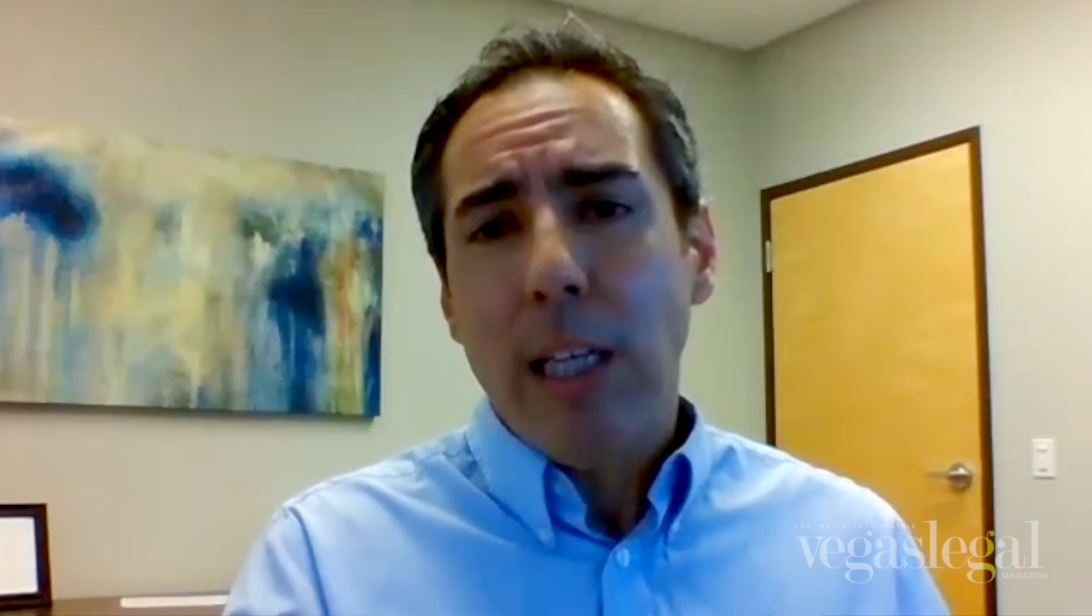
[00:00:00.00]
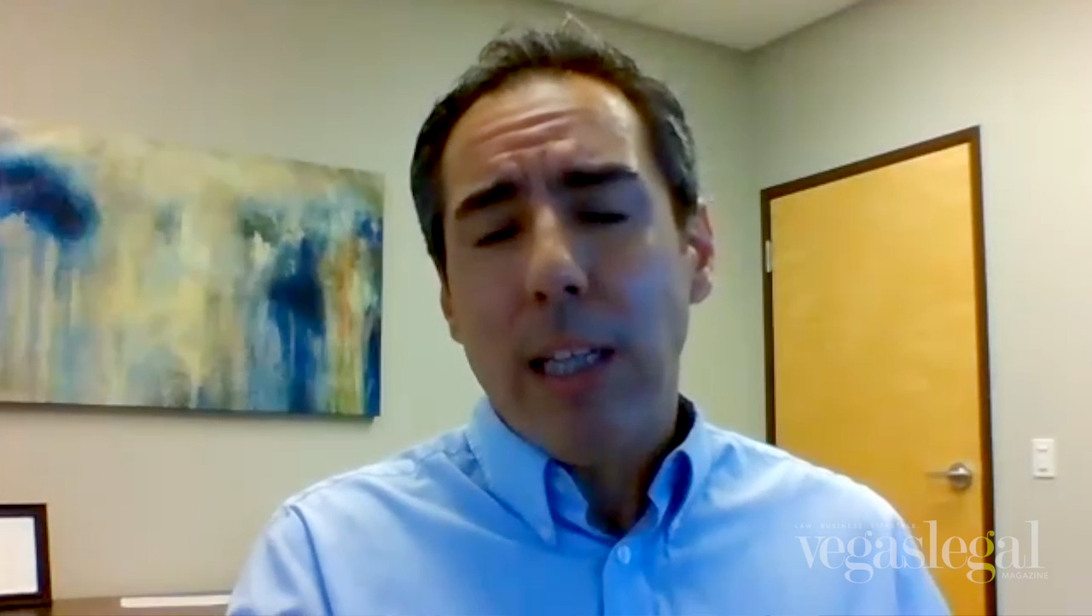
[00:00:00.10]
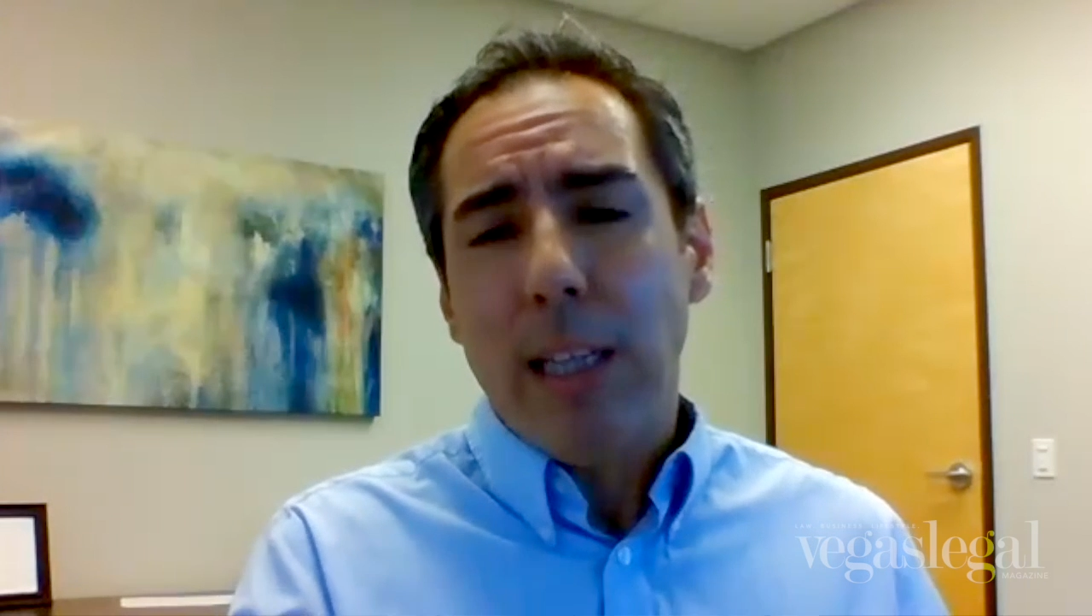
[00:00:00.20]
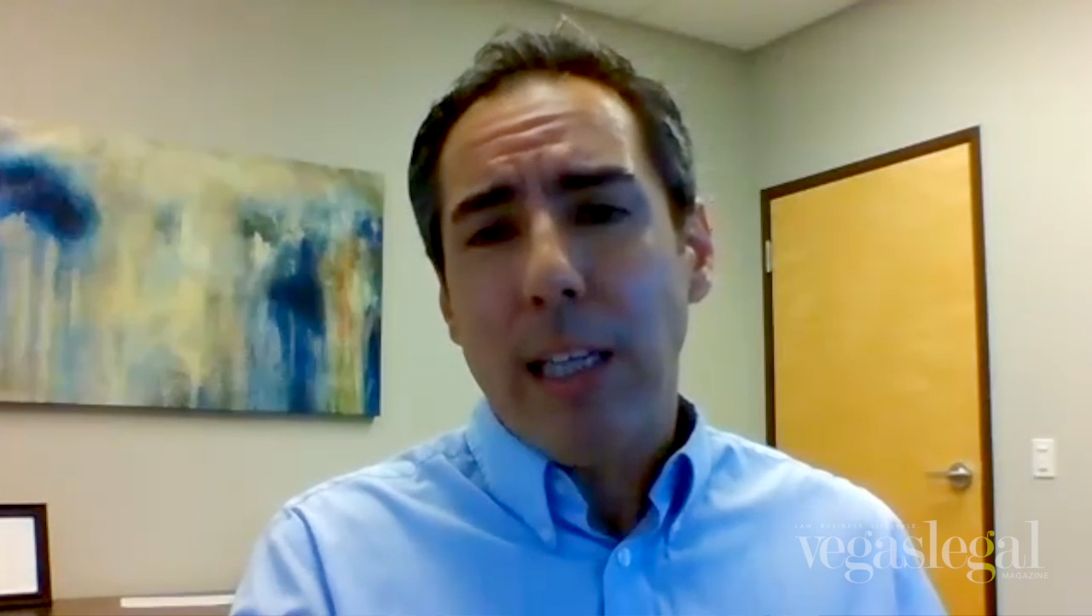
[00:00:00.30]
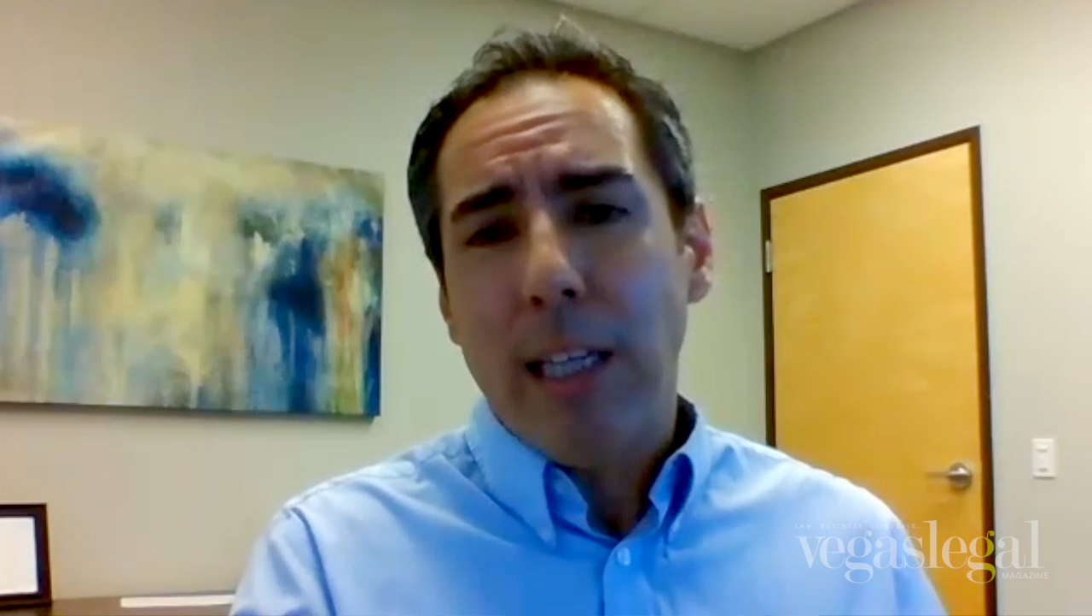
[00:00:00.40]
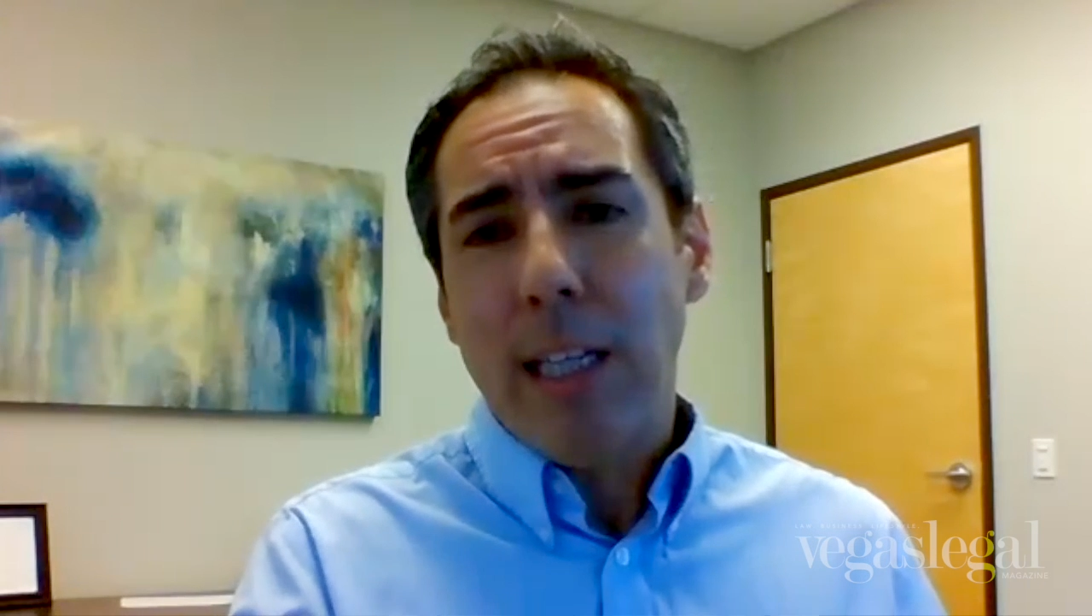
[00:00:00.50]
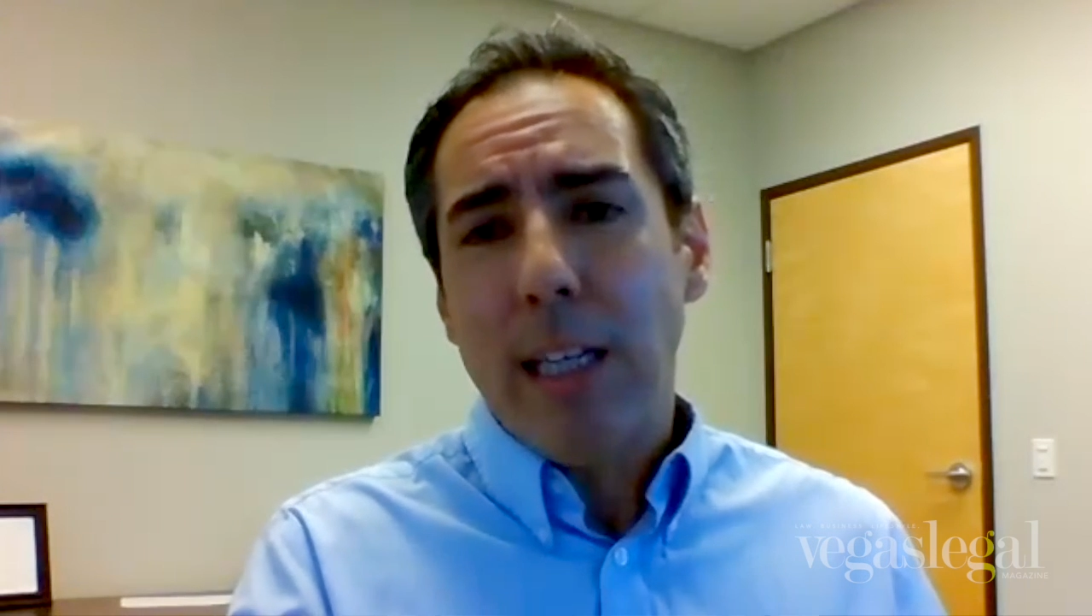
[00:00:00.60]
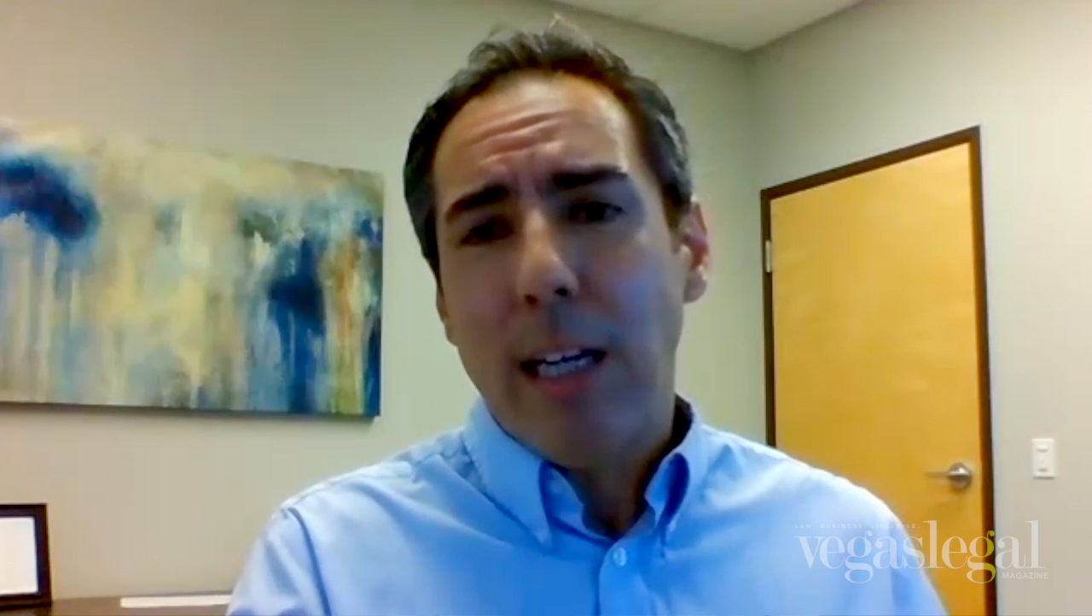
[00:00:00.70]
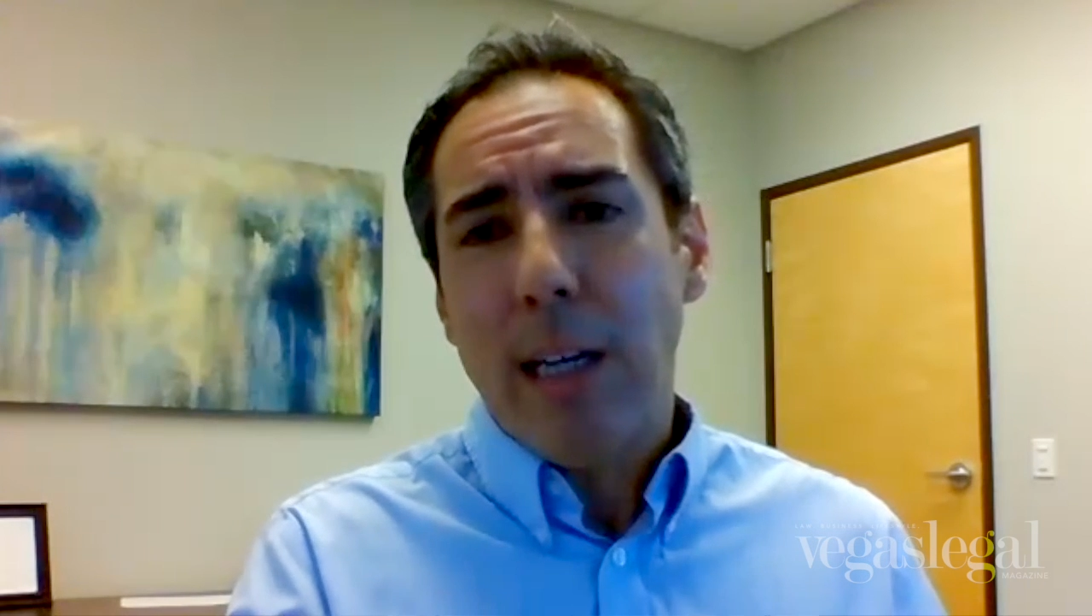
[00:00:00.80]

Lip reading: then